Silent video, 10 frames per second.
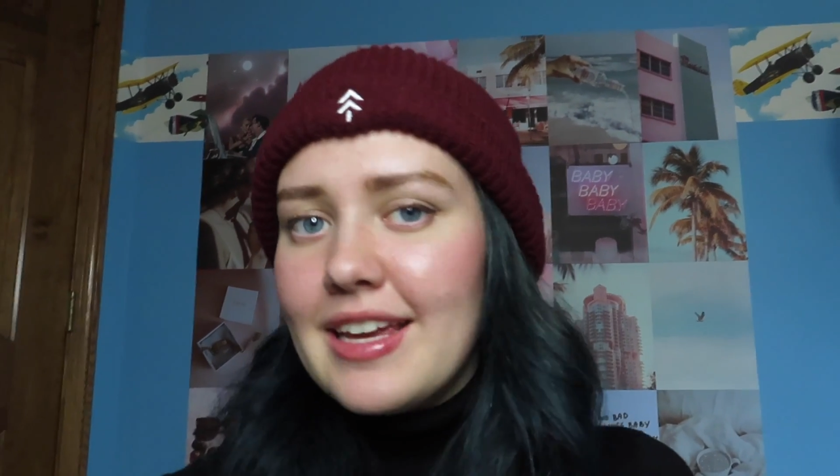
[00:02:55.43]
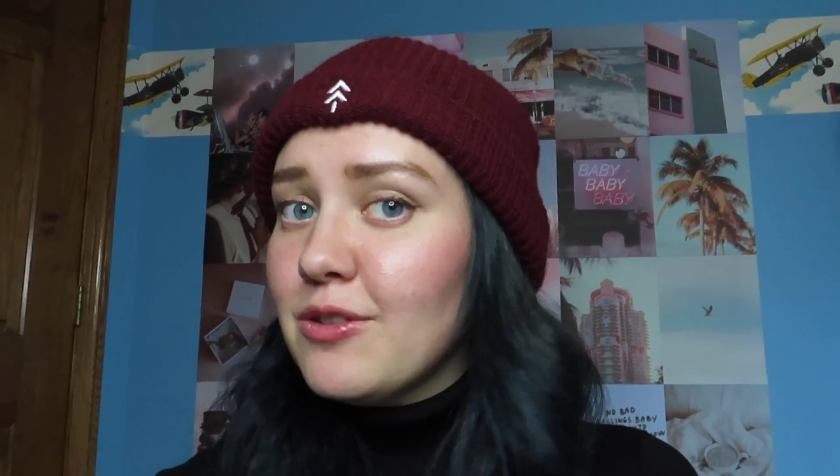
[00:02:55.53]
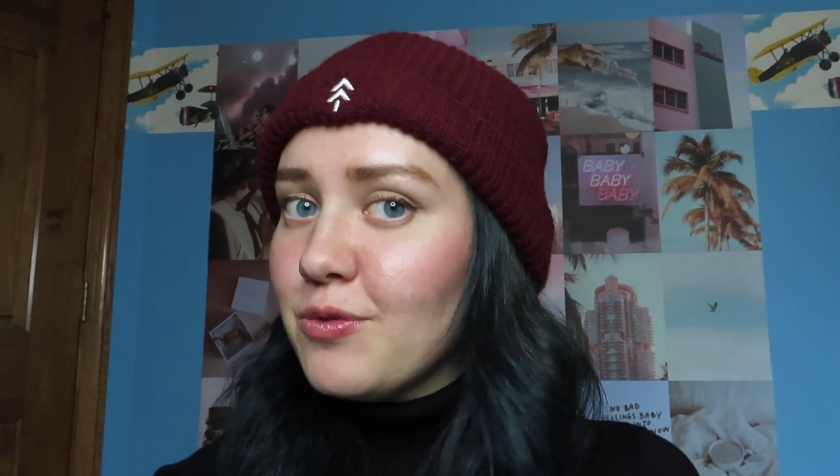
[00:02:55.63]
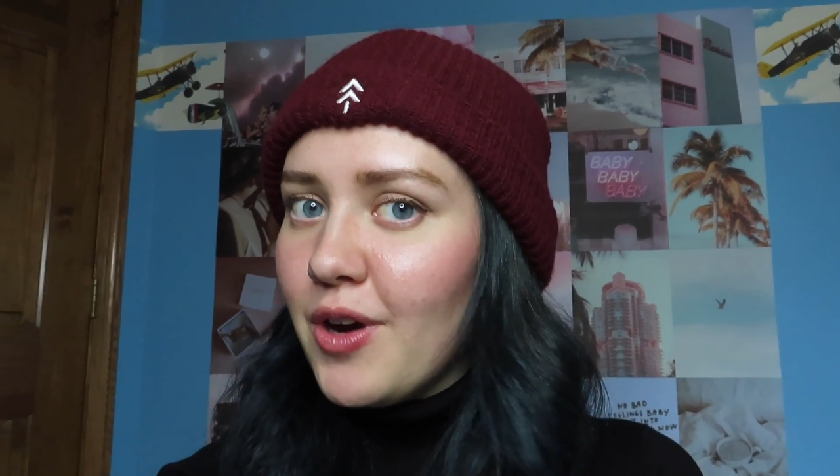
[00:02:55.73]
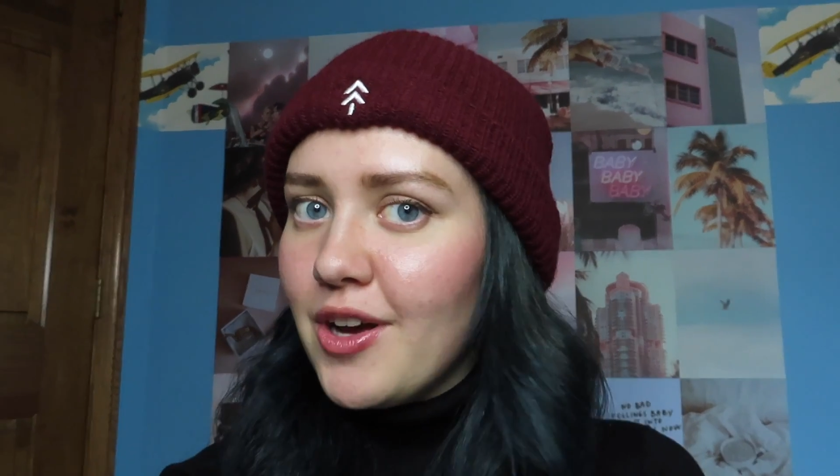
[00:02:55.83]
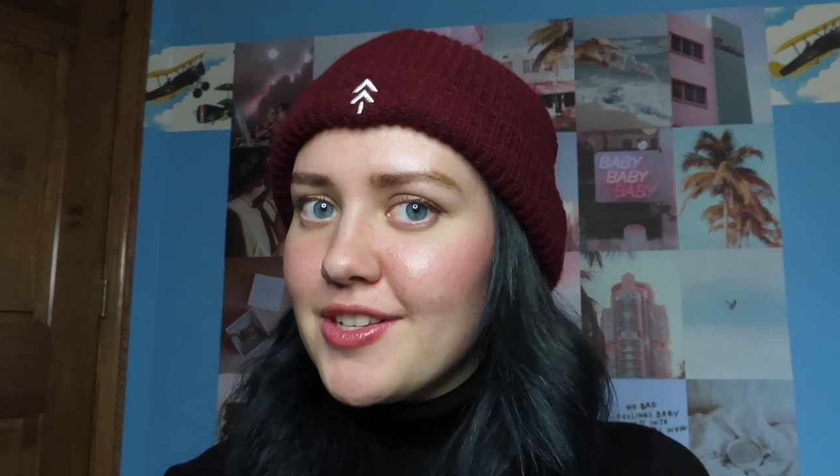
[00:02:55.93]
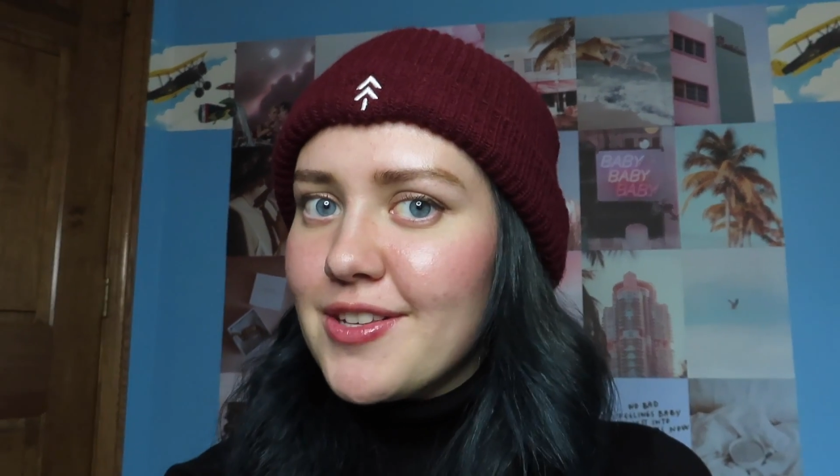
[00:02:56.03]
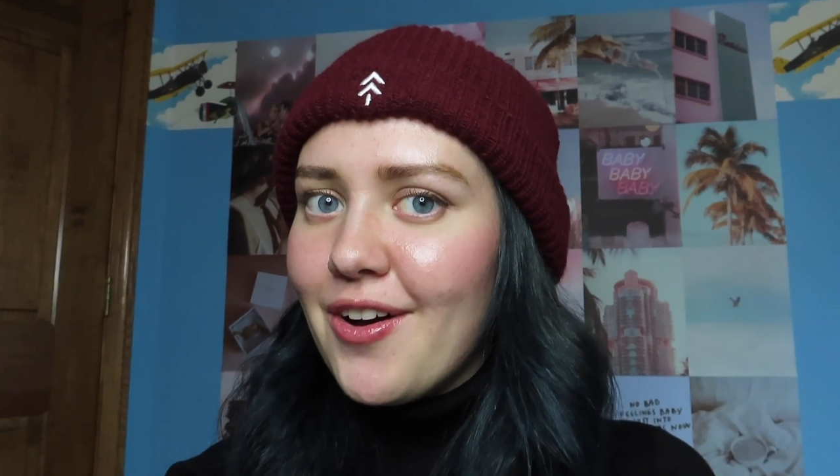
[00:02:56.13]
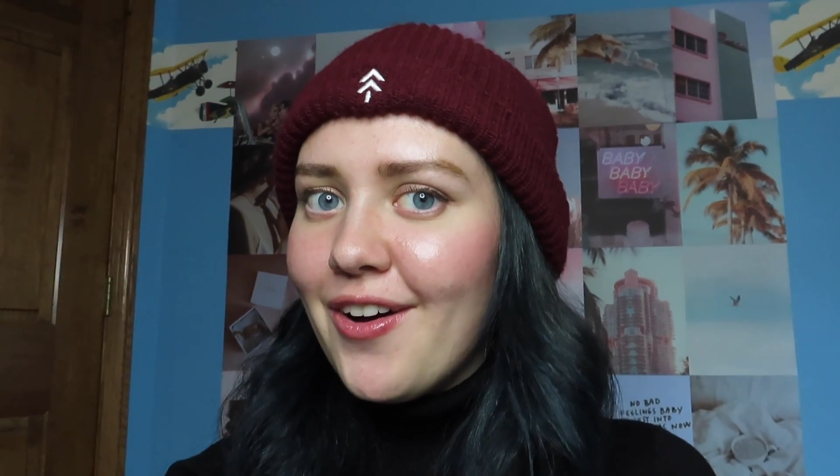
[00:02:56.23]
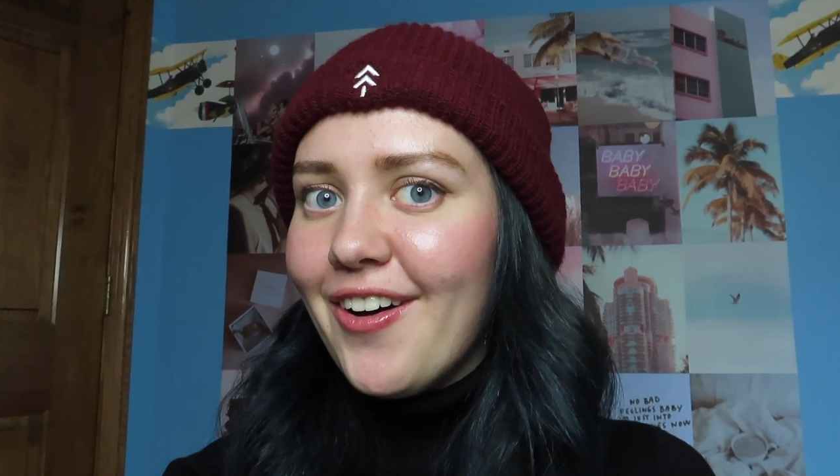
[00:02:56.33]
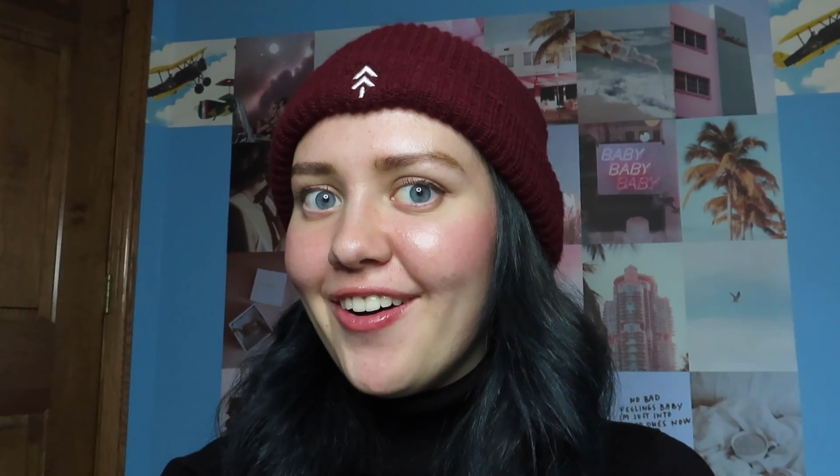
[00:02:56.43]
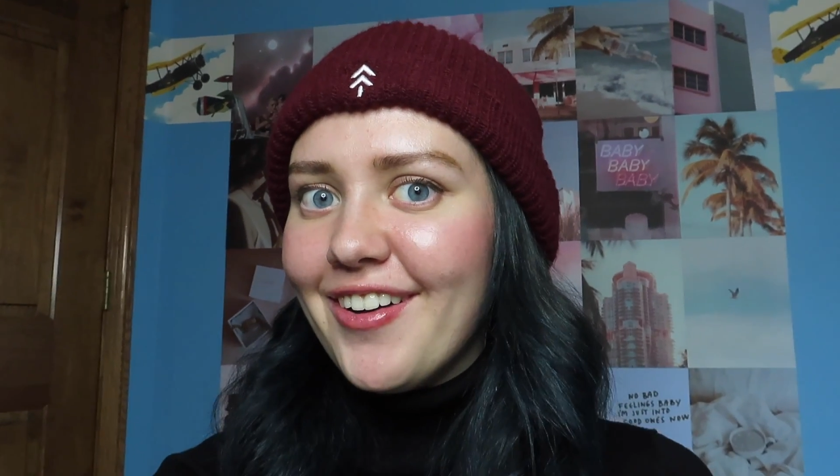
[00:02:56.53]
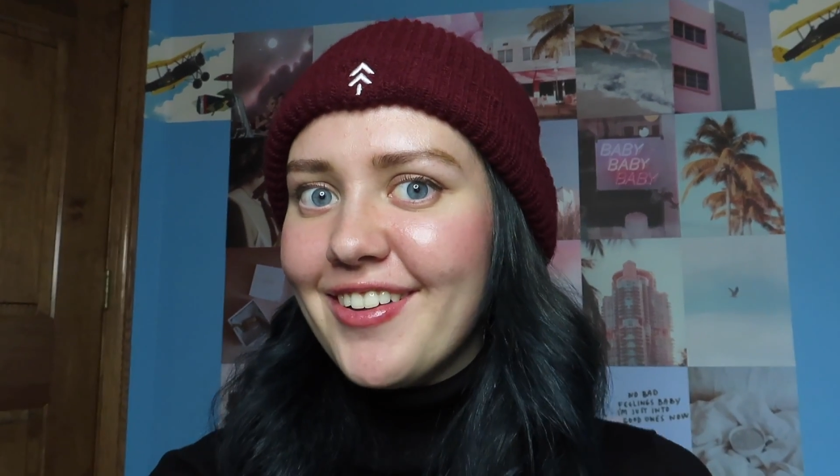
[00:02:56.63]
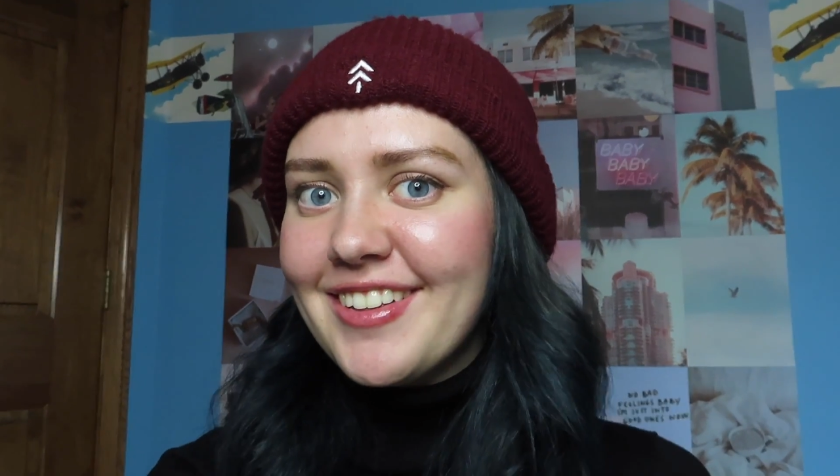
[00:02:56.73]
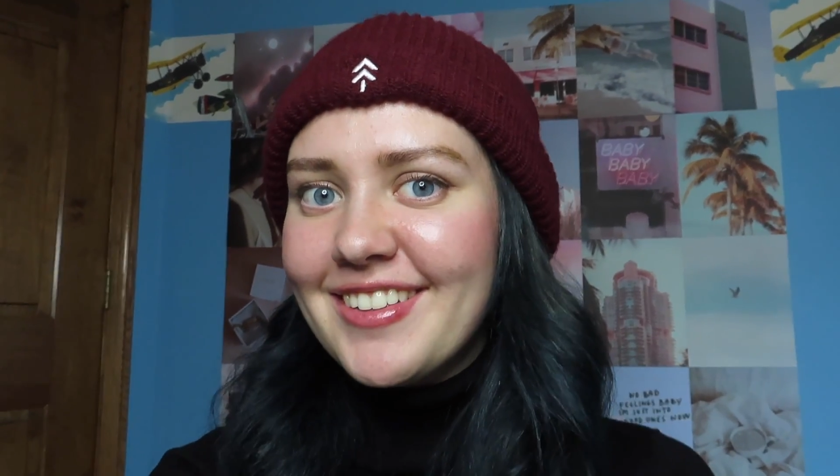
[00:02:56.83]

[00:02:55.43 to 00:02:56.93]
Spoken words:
and Ross haul.